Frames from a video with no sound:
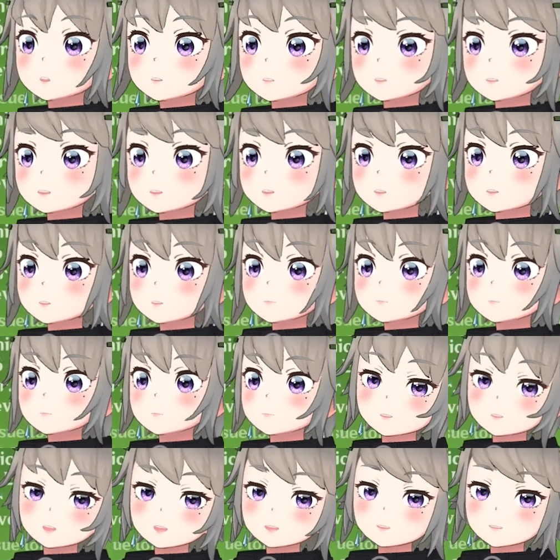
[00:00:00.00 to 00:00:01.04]
it will be,
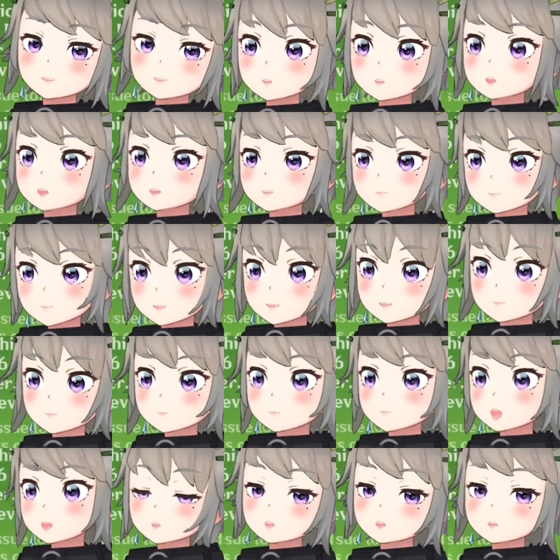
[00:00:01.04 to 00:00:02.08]
I mean, it's
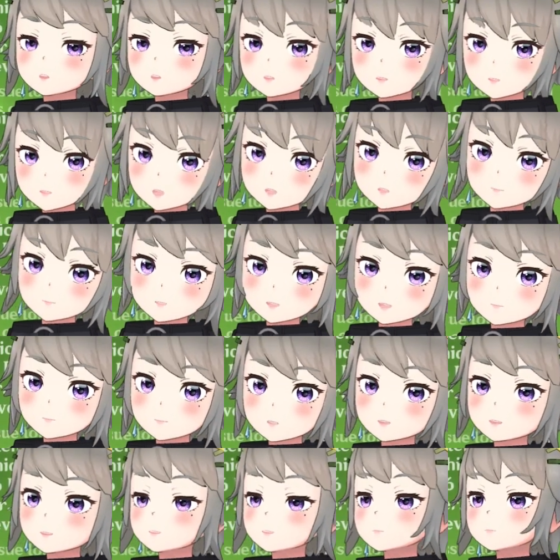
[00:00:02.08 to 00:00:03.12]
fine. I won't get
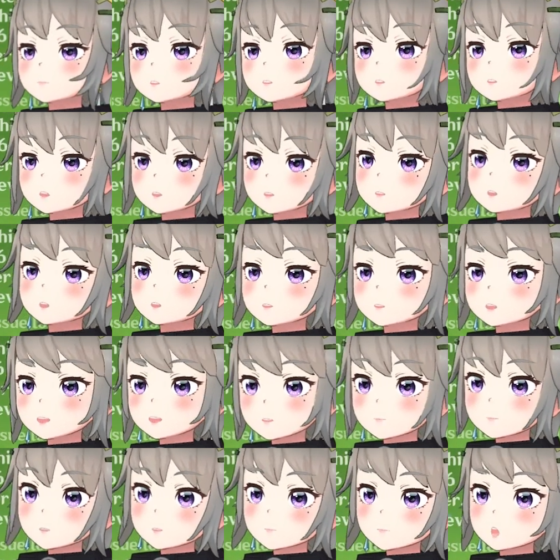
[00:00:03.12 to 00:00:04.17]
sad, but it's a
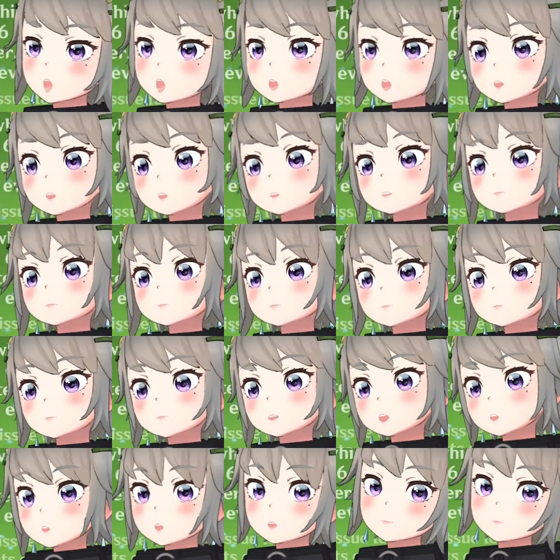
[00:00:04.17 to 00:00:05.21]
standard weapon, so
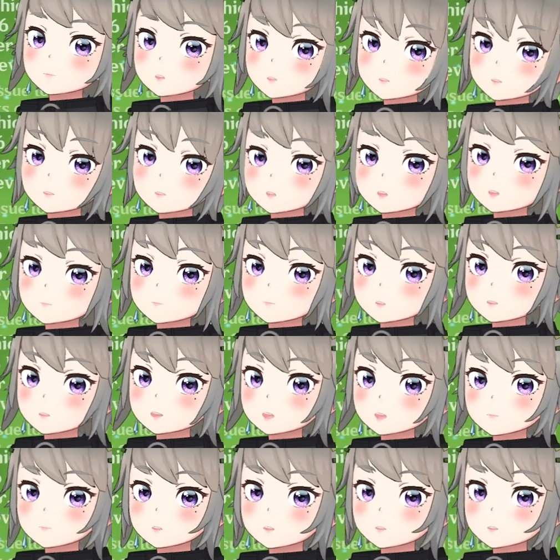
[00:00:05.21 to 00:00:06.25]
I prefer getting it
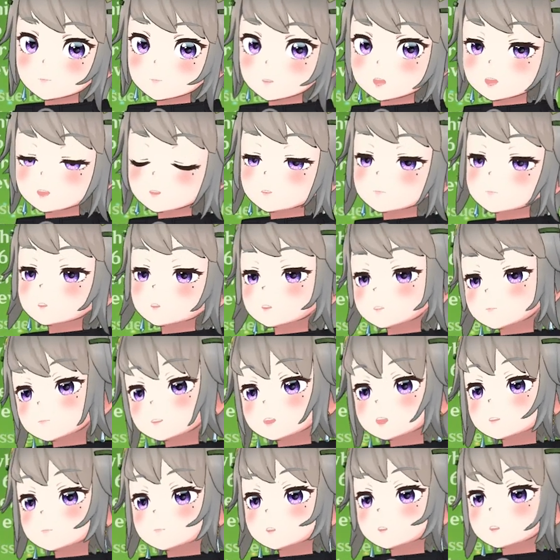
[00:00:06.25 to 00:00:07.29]
from the standard banner
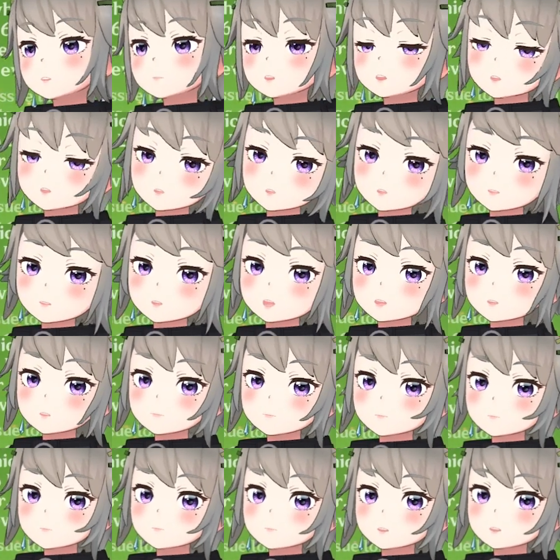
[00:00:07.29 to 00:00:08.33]
instead of from the weapon
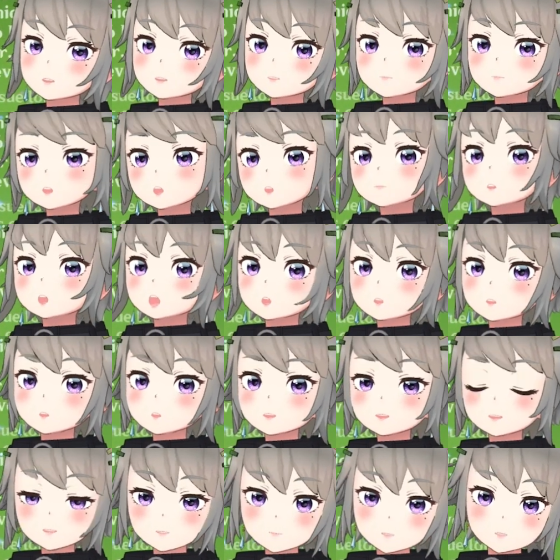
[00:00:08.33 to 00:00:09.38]
banner. And
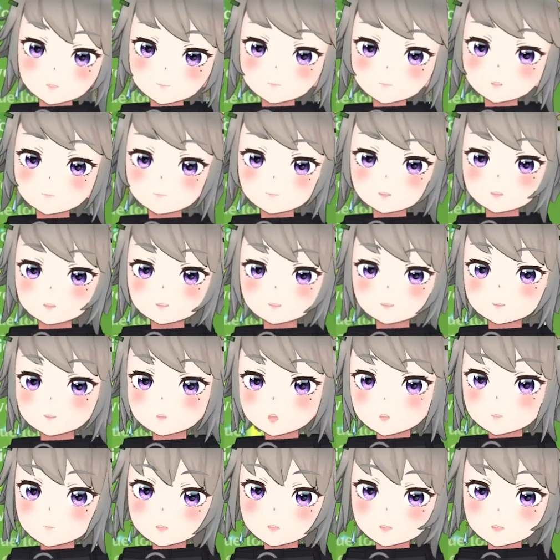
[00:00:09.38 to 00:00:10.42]
also, if I lost
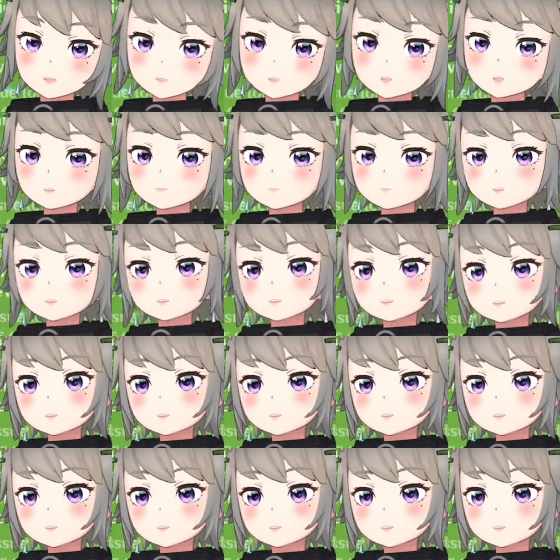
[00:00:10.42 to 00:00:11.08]
the Homa, which